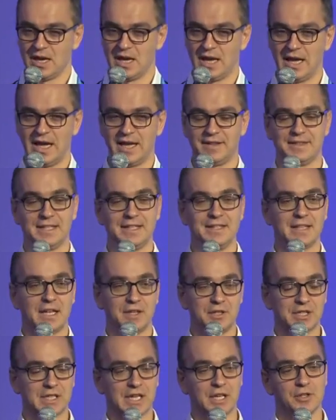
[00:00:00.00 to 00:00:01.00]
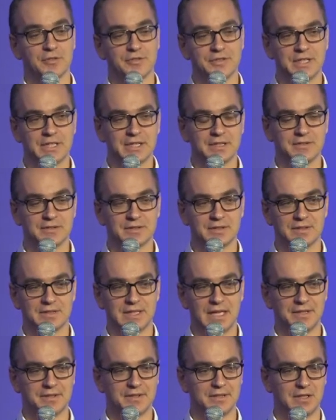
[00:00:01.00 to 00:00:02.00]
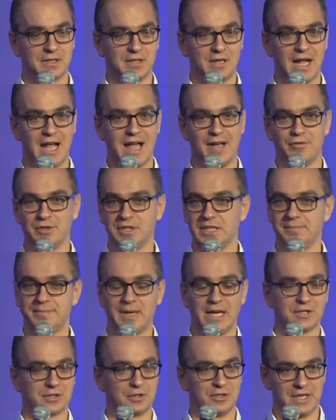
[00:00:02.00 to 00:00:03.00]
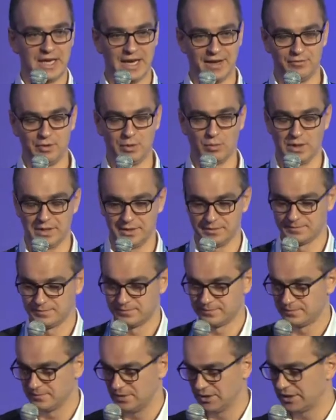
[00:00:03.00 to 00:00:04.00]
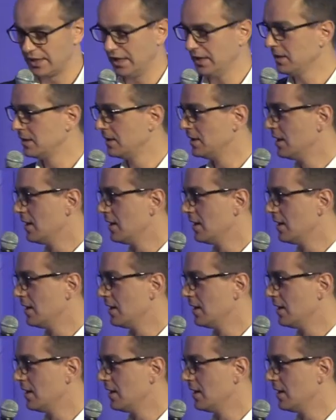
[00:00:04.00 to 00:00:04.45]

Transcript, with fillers: Uh, and these are the kind of things that uh, have an impact on everyone, okay?